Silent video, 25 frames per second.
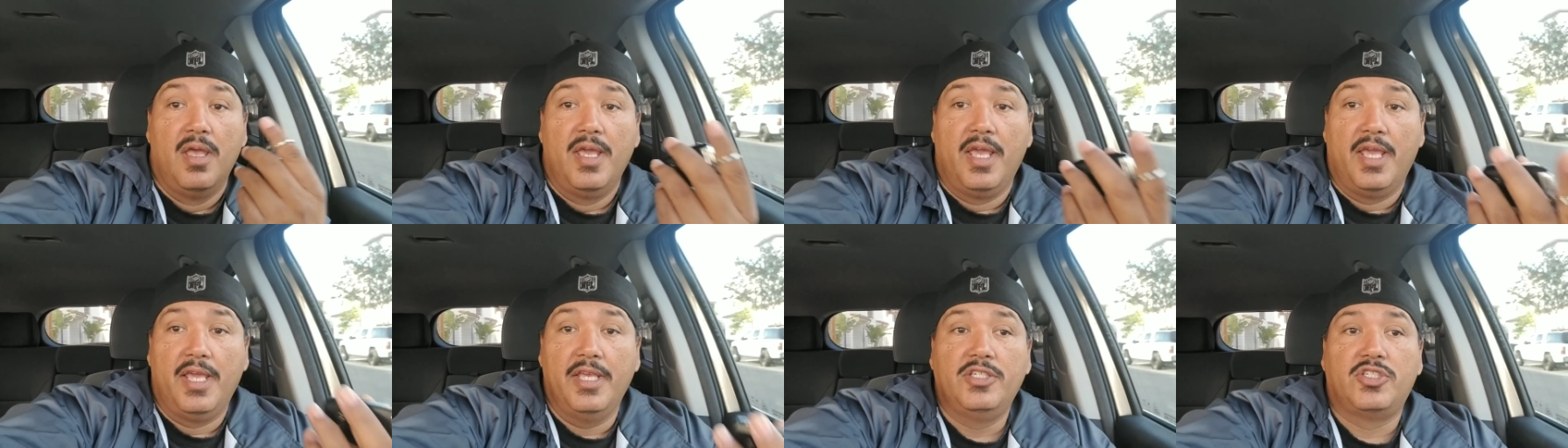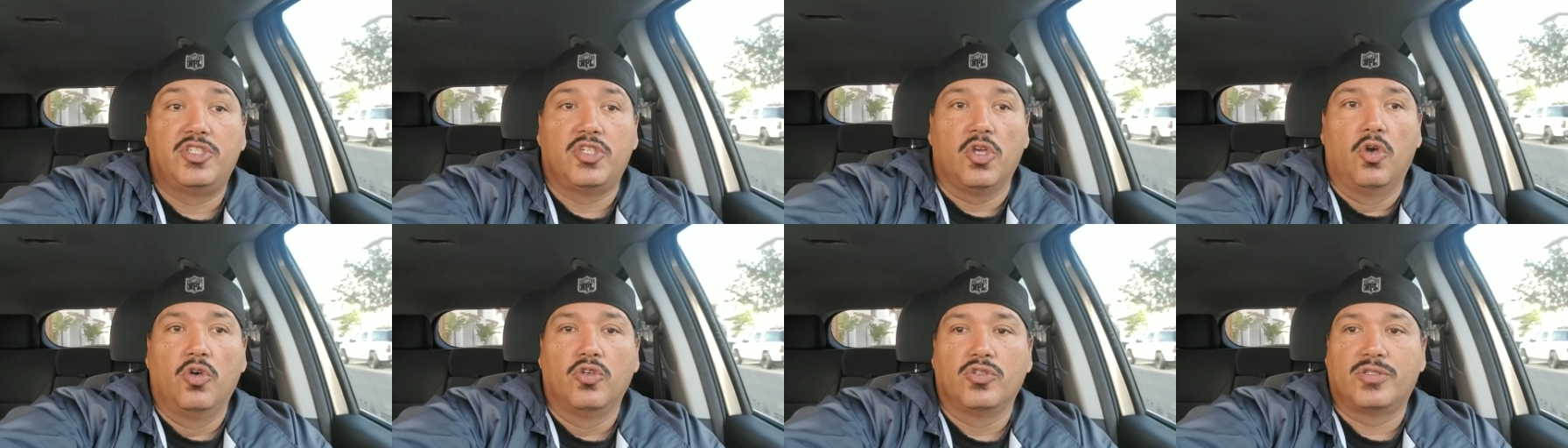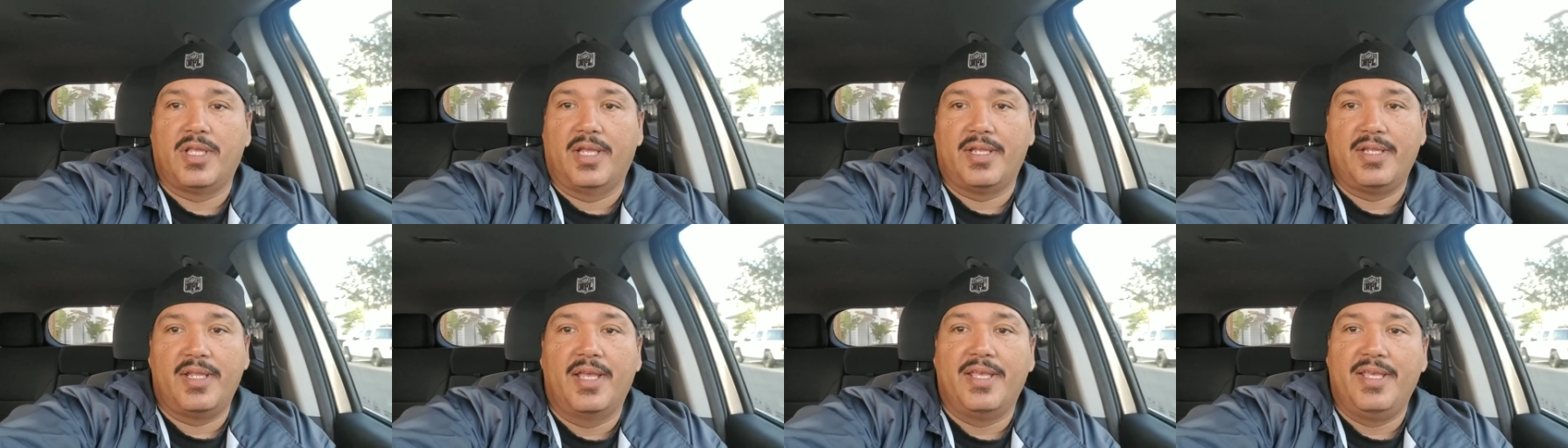He shows
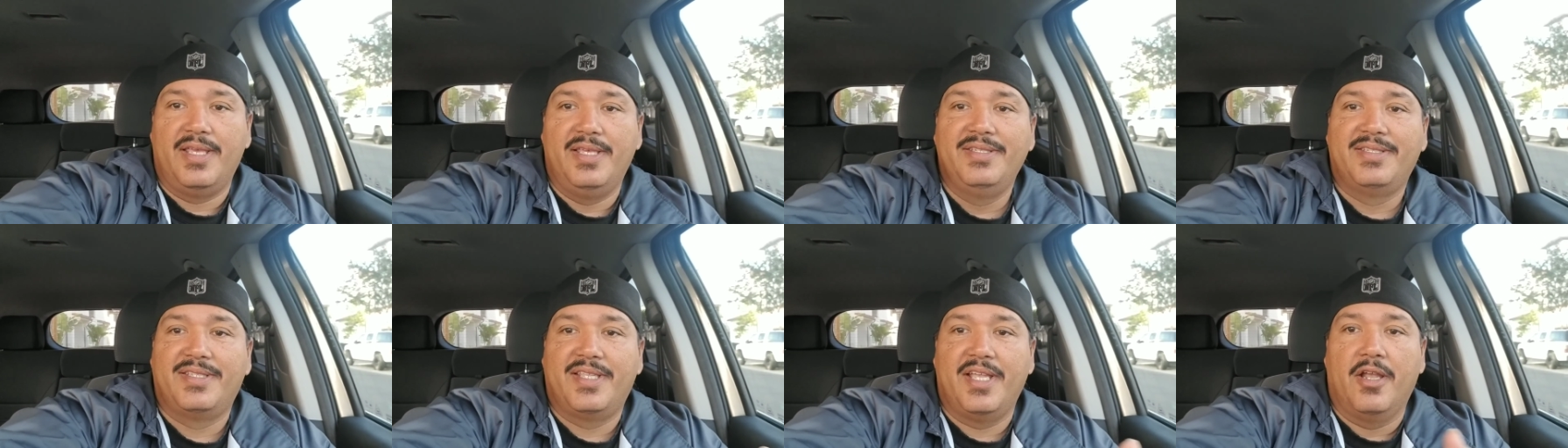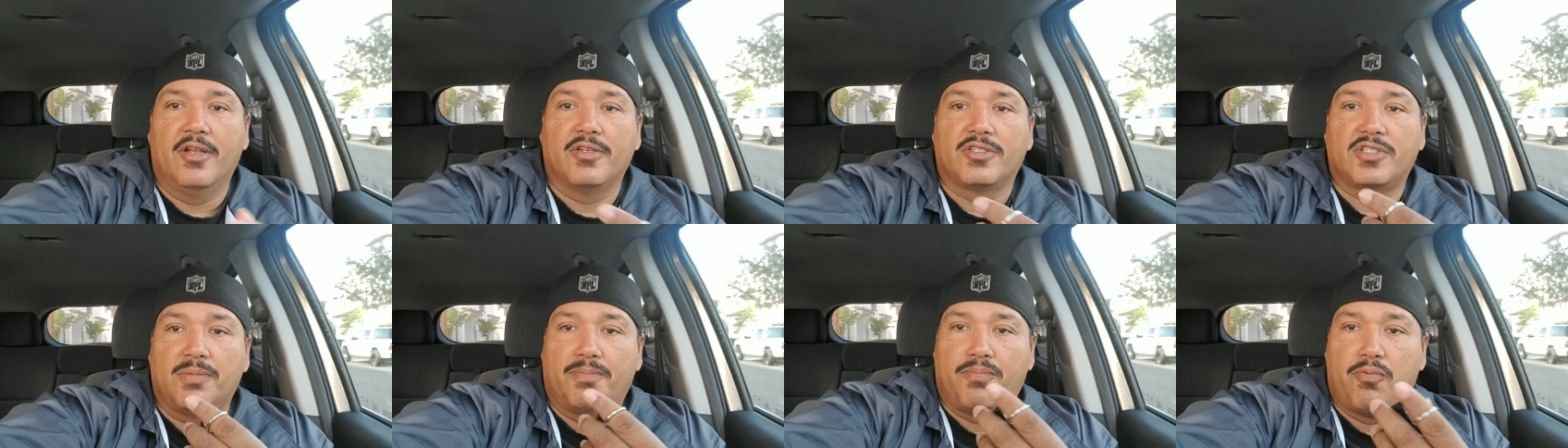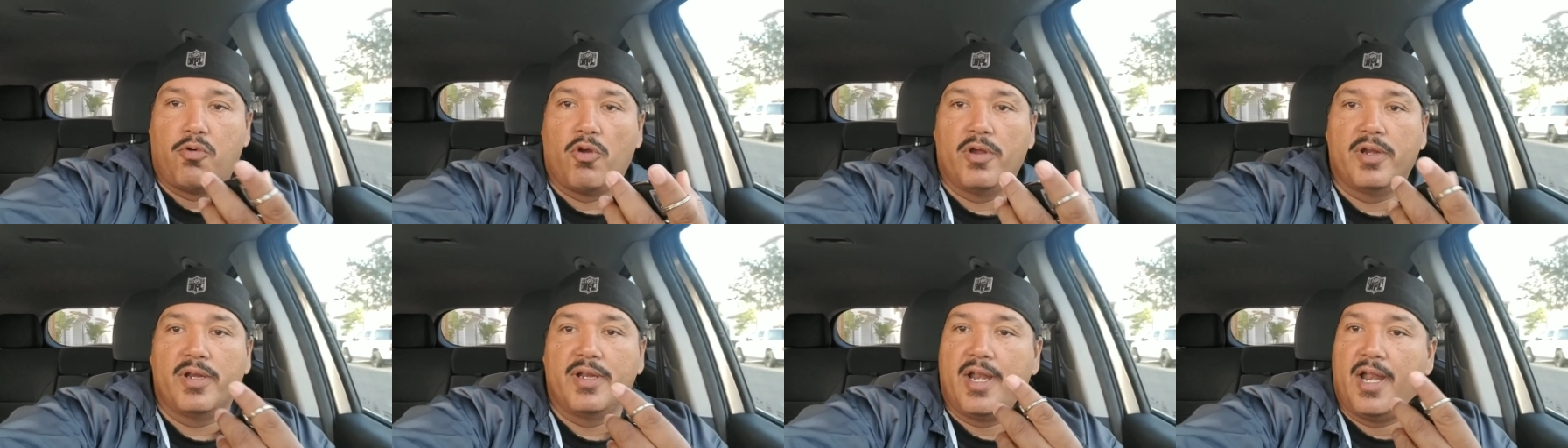that, yeah, he's there
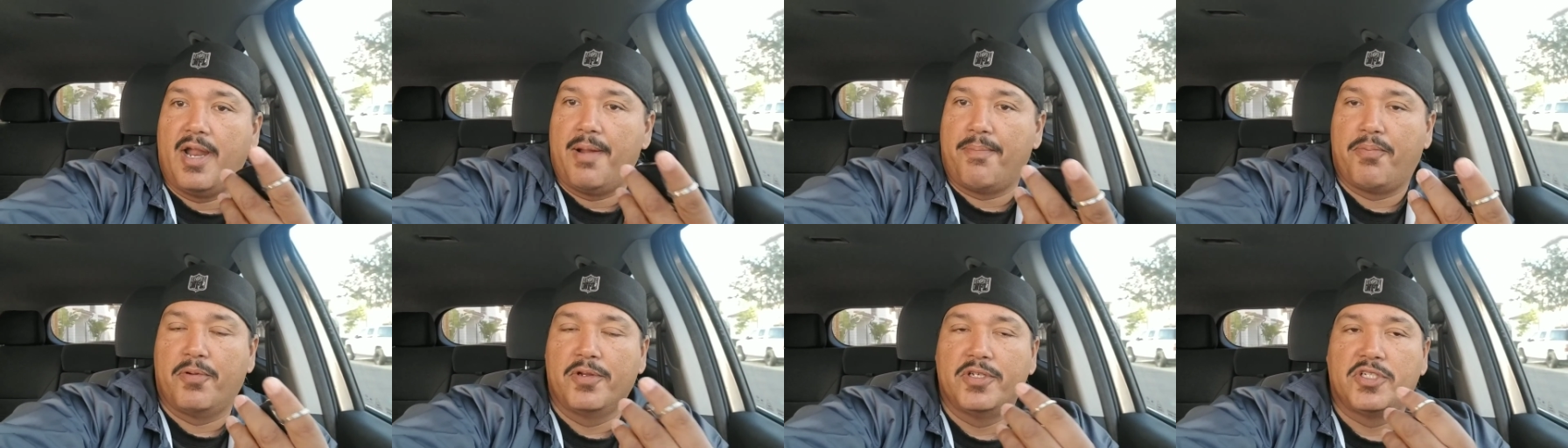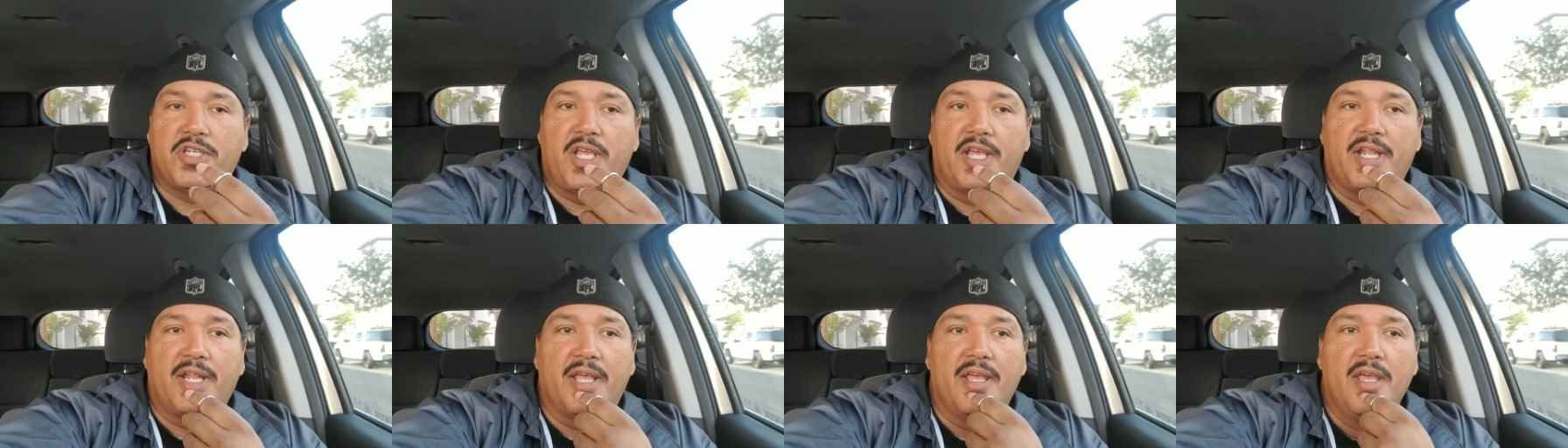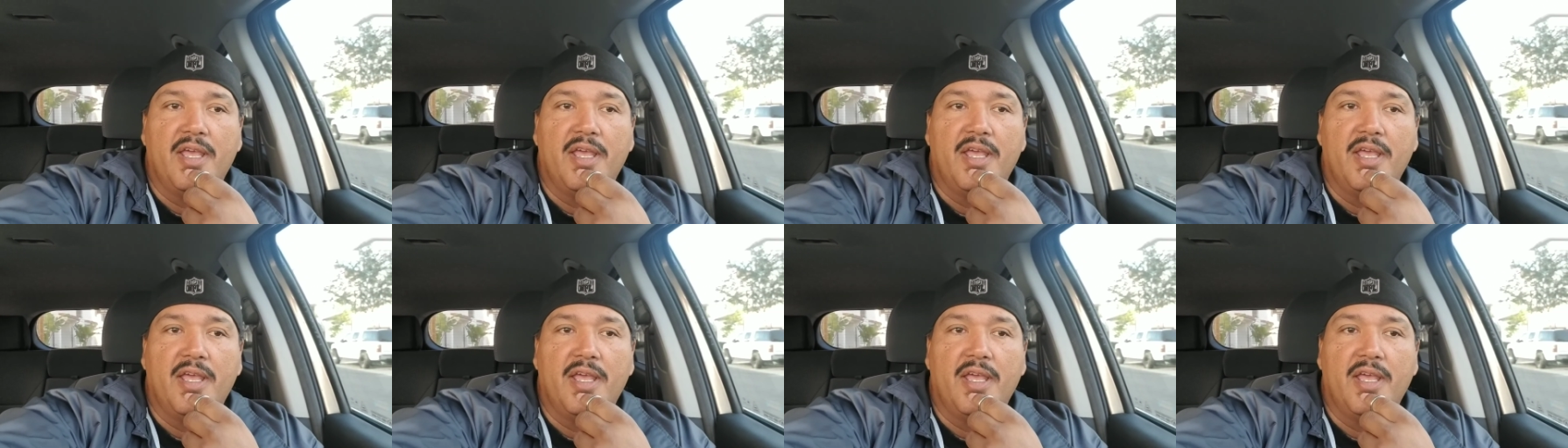supporting, and I appreciate